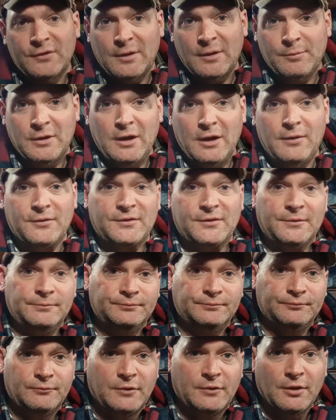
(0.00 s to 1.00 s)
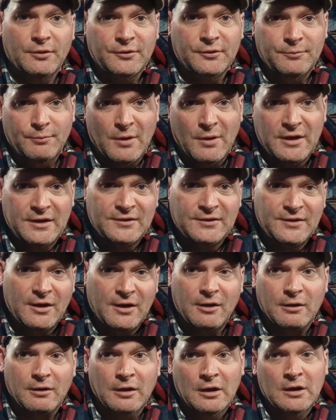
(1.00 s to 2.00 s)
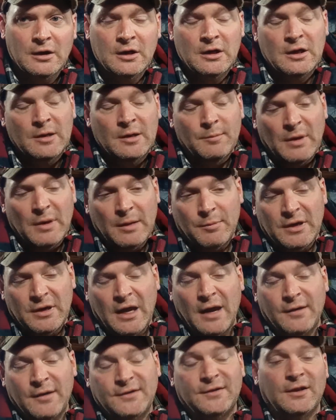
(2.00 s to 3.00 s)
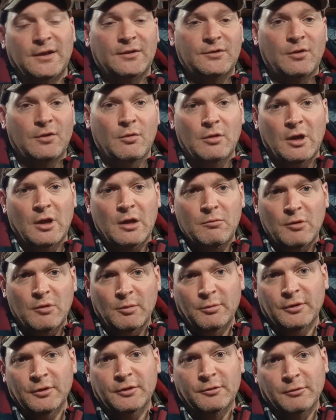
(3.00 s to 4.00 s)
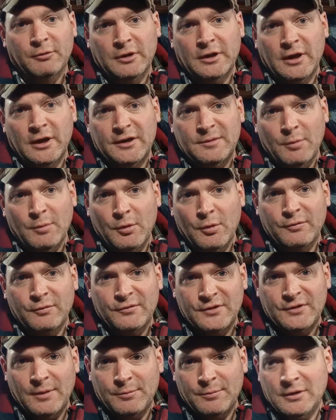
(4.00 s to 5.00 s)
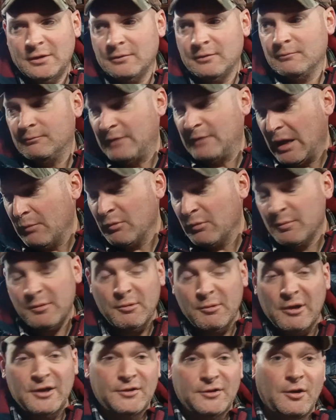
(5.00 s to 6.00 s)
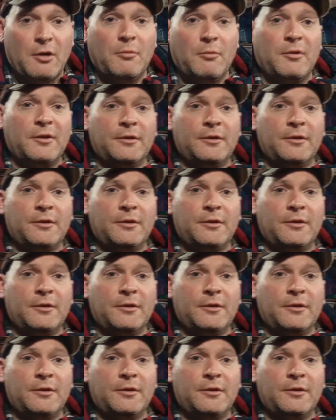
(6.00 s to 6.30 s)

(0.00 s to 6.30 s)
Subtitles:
else until the money's there. Maybe as things go along, we'll build a really nice motor for something, and that will be what I start with.